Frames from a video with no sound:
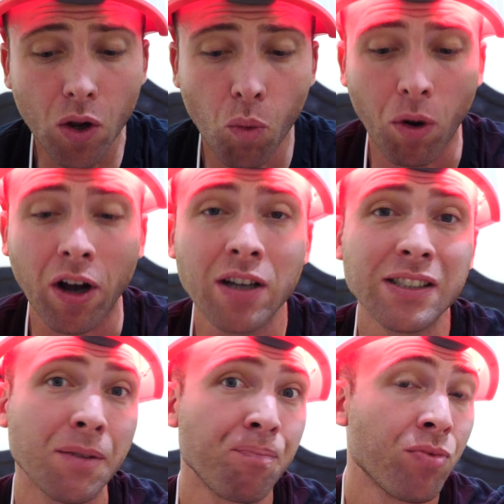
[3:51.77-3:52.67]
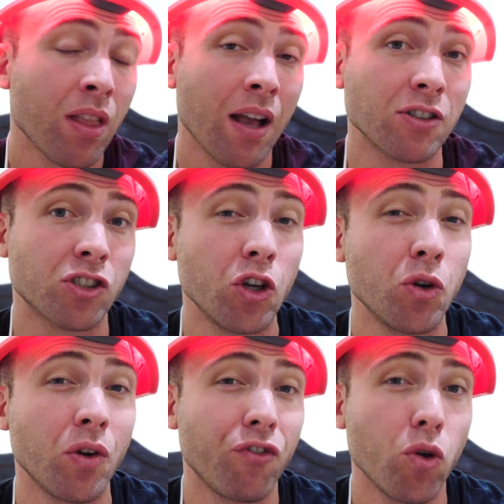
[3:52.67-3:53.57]
Well guys, I'll see you
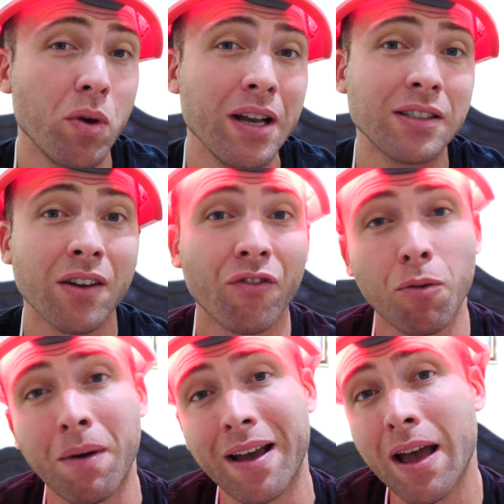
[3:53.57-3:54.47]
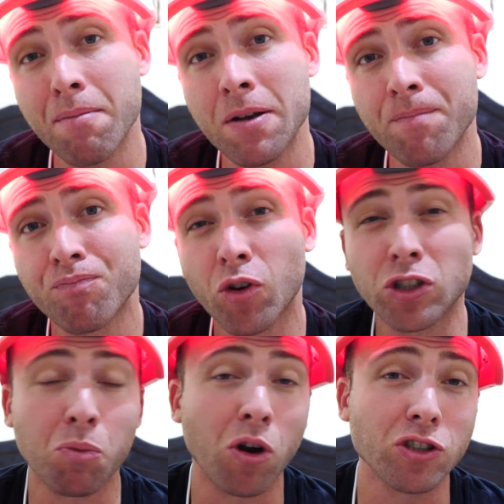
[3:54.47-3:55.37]
in a few weeks from Miami or
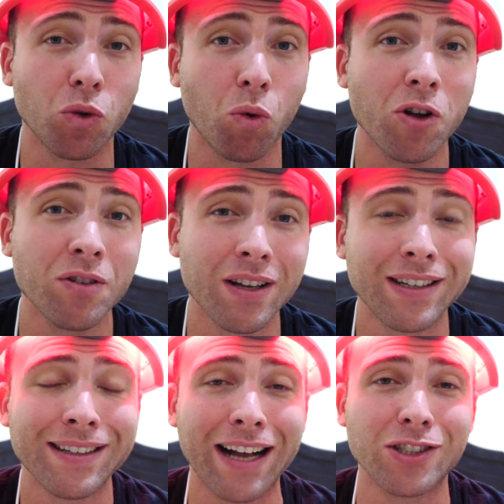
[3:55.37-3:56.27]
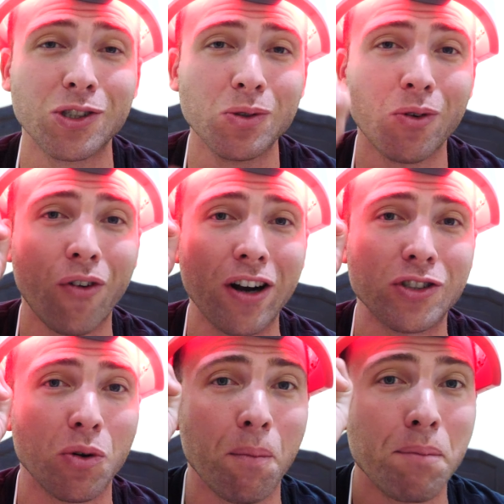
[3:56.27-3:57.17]
somewhere else in the world. Catch you very soon.